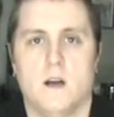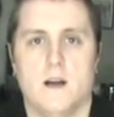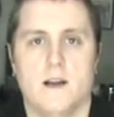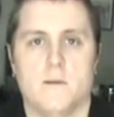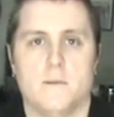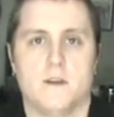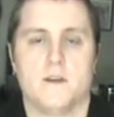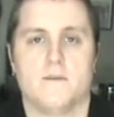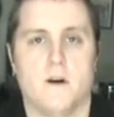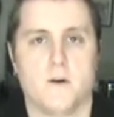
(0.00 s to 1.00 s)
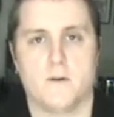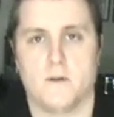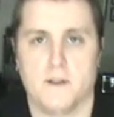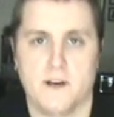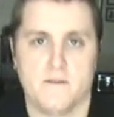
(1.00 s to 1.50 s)
I am the founder
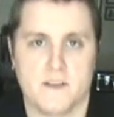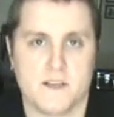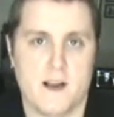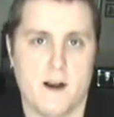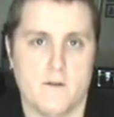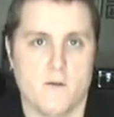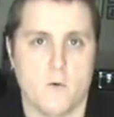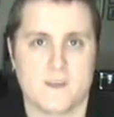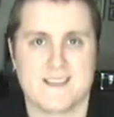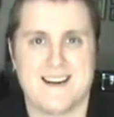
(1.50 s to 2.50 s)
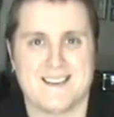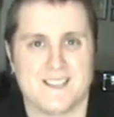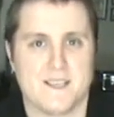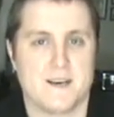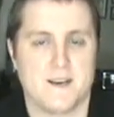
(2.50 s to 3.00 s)
and lead investigator for
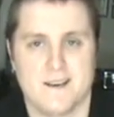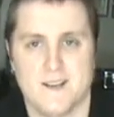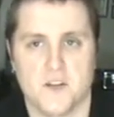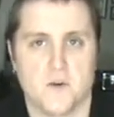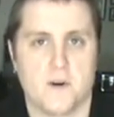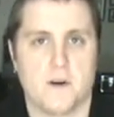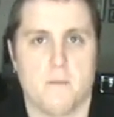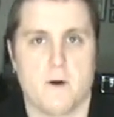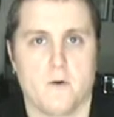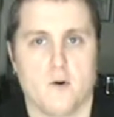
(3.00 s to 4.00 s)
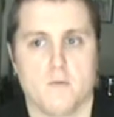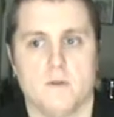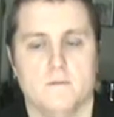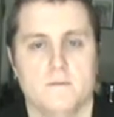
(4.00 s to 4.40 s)
Wisconsin, Illinois Paranormal.